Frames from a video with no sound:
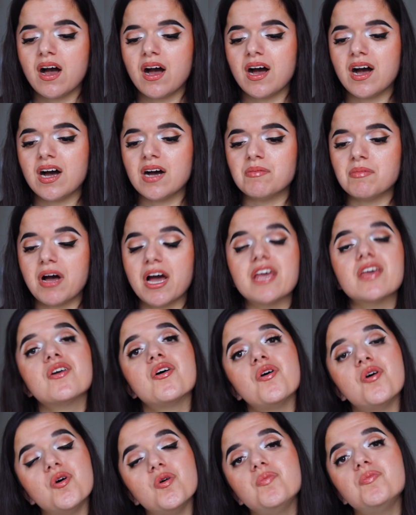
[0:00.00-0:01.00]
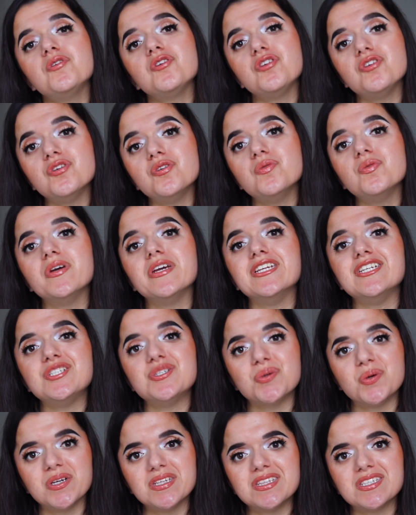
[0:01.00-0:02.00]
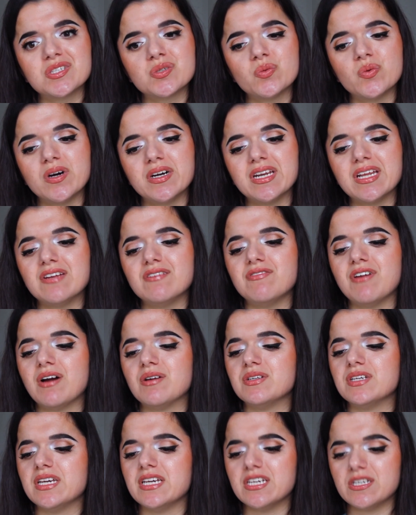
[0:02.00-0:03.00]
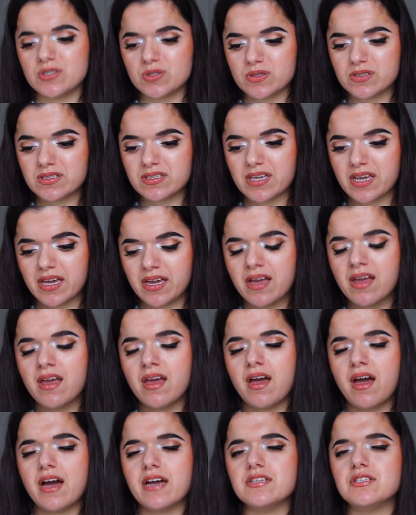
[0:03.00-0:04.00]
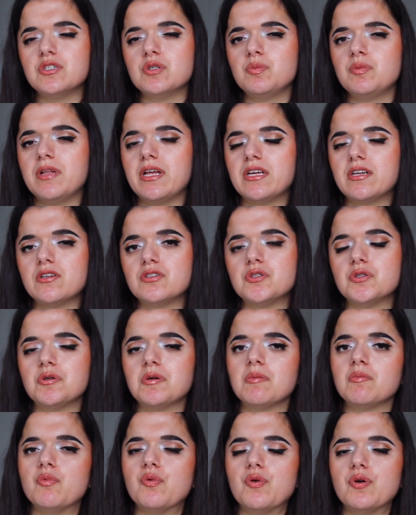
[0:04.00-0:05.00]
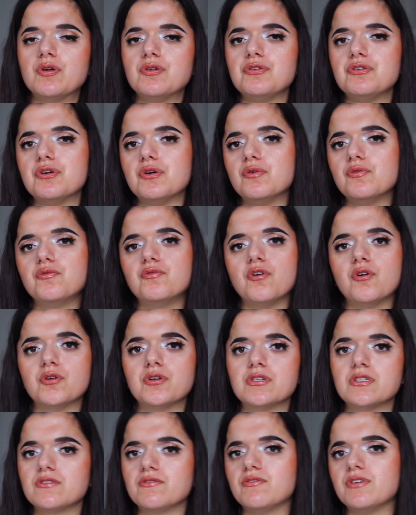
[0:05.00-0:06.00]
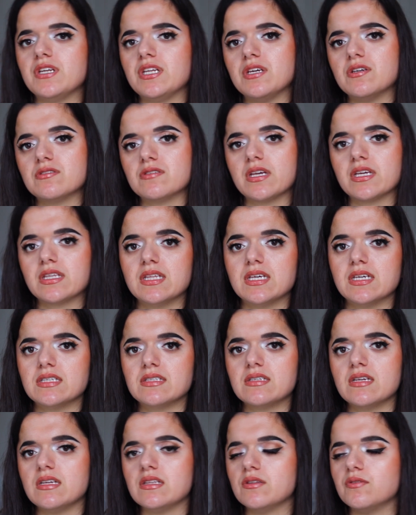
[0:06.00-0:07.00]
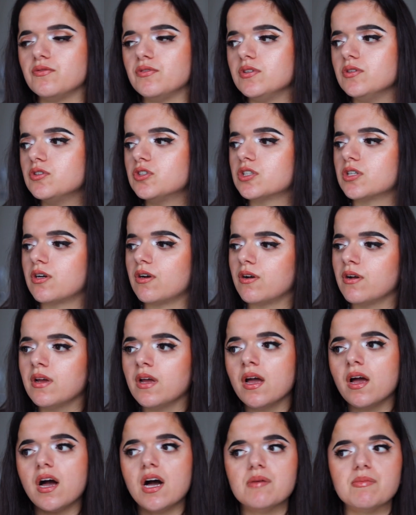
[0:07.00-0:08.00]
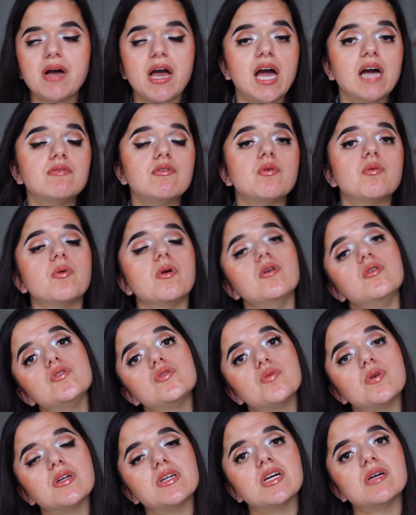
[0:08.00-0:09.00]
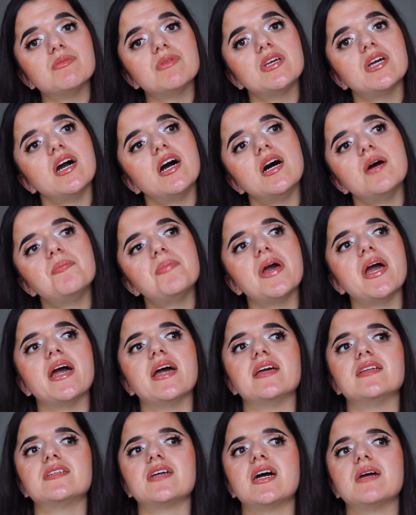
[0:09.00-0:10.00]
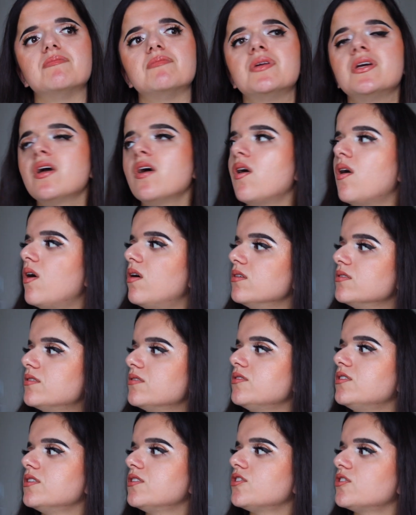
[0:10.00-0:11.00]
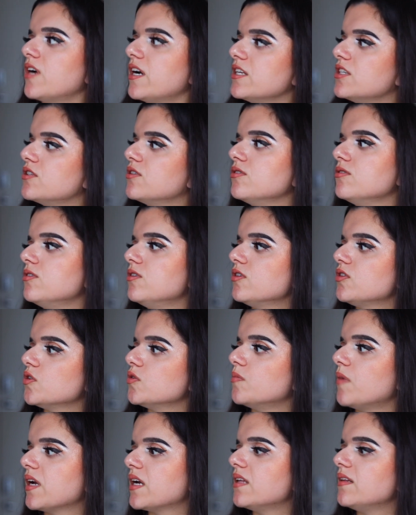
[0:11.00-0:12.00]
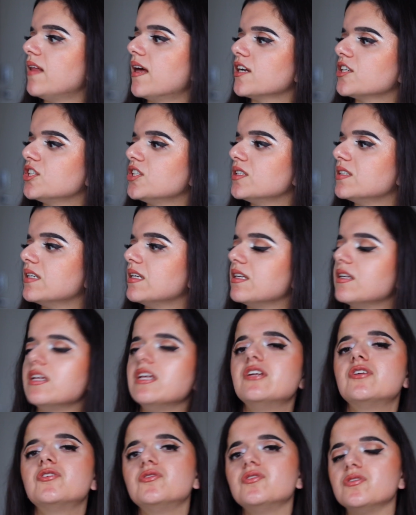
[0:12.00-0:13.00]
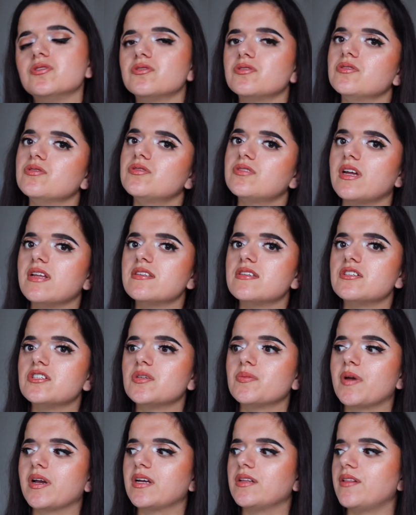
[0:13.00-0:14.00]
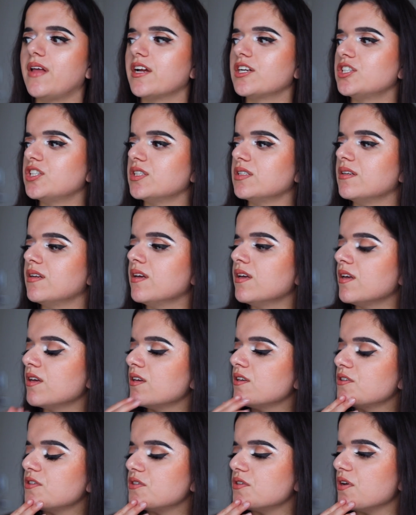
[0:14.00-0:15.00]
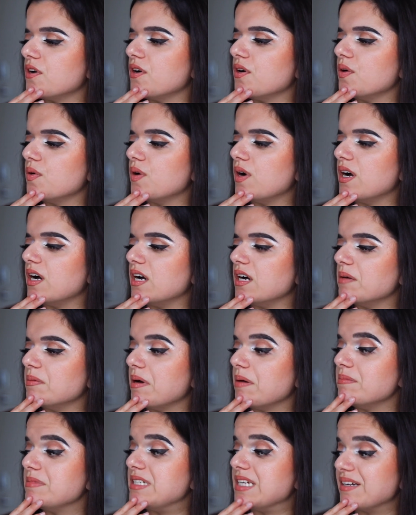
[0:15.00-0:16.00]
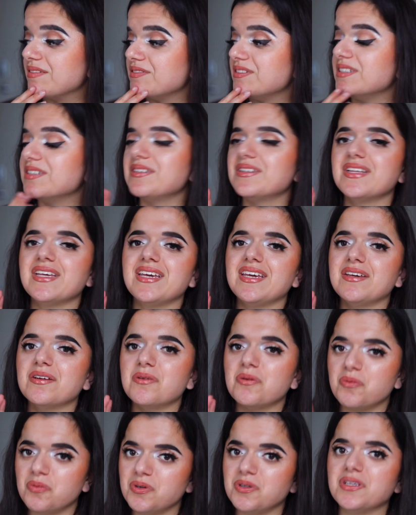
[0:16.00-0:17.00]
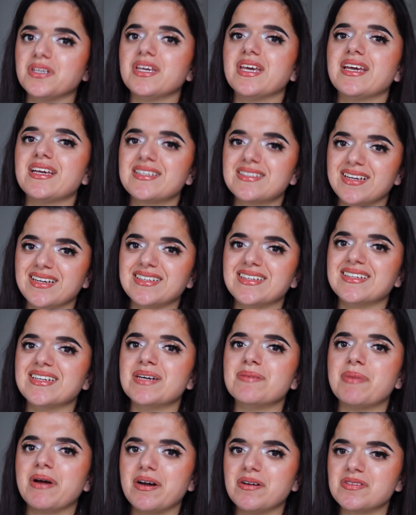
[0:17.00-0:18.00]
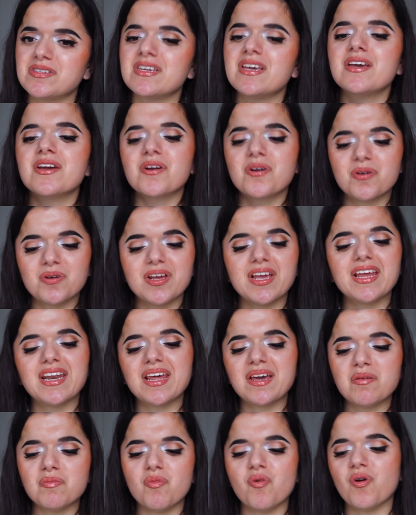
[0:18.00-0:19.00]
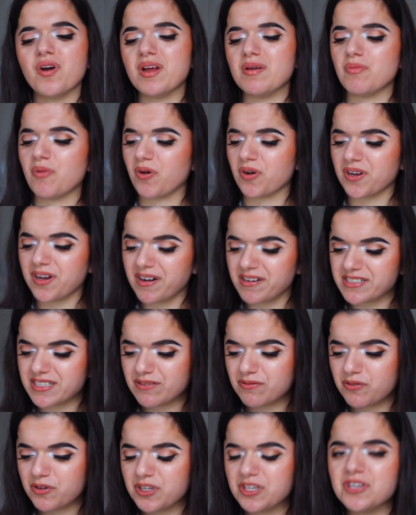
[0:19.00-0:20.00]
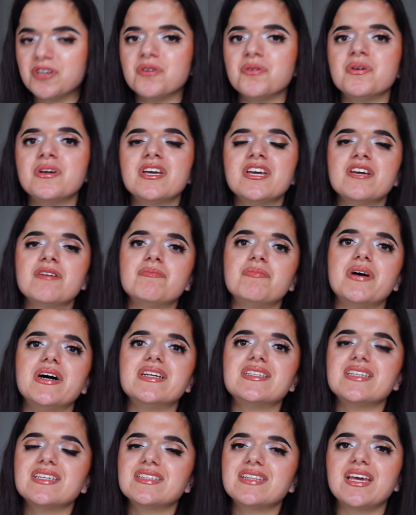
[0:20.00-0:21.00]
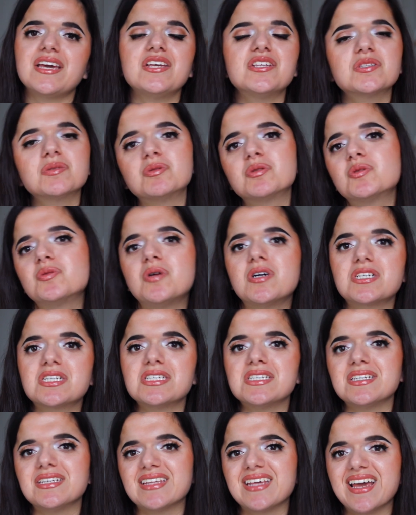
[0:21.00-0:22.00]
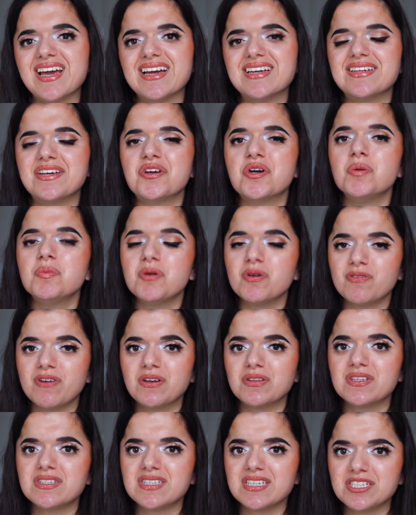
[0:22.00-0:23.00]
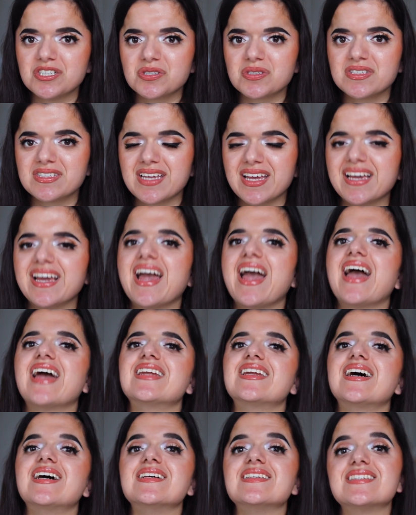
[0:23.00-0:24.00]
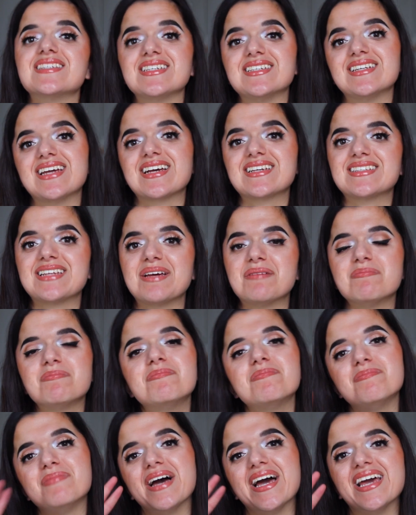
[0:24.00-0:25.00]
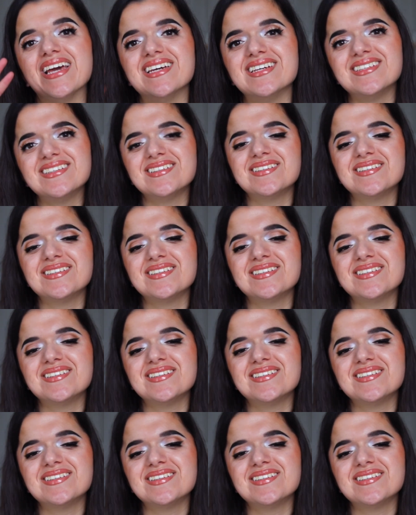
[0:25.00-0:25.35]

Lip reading: I hope you enjoyed this one and found it interesting. I do plan on doing more note-focused videos this in the future. I have a rose one coming up, and I'm also just trying to look through my collection and introduce new scents into my collection. So I'm definitely really excited about creating more and more content for you. But thank you so much for watching till the end. I hope you found this interesting, and I'll see you next time. Bye.